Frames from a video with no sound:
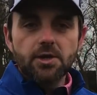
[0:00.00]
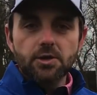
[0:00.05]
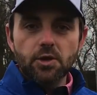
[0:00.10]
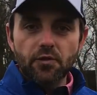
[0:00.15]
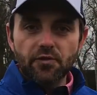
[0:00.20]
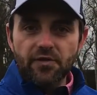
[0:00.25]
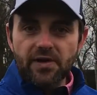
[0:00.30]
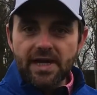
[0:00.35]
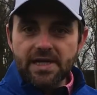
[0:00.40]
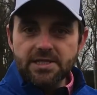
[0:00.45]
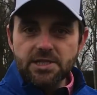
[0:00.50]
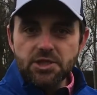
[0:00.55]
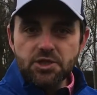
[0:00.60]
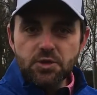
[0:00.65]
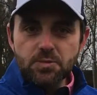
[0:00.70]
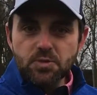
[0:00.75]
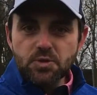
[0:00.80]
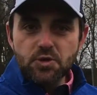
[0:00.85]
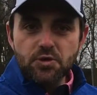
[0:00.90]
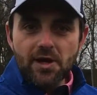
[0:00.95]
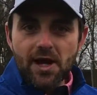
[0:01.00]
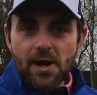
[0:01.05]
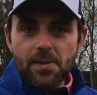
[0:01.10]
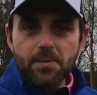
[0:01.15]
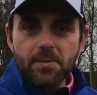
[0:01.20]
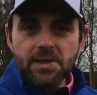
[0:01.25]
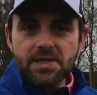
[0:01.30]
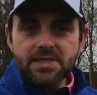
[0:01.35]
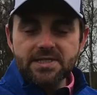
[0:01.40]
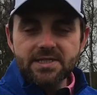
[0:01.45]
Don't forget to
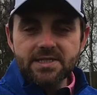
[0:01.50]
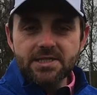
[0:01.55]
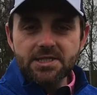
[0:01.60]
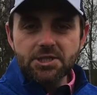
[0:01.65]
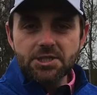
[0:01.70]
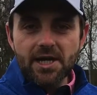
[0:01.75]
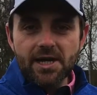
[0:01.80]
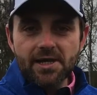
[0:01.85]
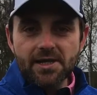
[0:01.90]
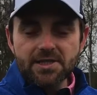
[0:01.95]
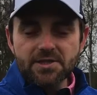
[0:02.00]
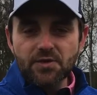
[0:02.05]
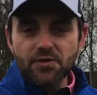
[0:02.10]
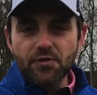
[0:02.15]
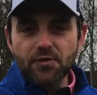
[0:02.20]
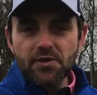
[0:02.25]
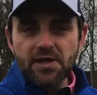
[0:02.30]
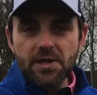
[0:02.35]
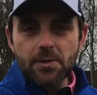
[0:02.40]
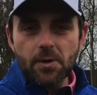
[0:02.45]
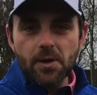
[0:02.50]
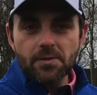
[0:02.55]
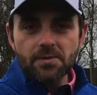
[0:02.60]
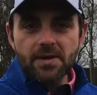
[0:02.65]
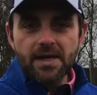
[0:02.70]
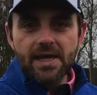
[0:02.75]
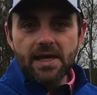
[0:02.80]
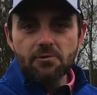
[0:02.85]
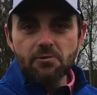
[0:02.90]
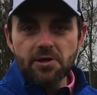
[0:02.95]
subscribe, please, to this channel. It's a free one.
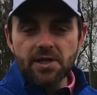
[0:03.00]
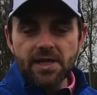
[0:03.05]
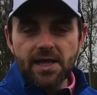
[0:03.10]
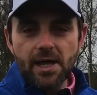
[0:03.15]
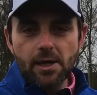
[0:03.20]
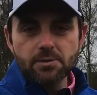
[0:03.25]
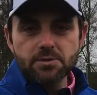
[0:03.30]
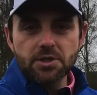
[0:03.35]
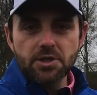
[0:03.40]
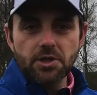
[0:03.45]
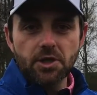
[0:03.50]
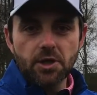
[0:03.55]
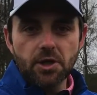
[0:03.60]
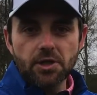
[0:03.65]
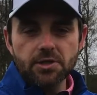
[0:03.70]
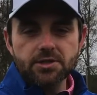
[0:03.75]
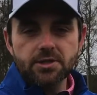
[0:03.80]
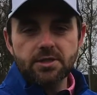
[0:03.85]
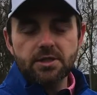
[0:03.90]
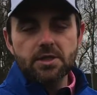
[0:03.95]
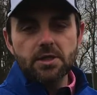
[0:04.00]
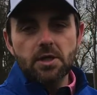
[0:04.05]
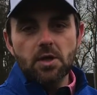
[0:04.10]
It really helps the cause.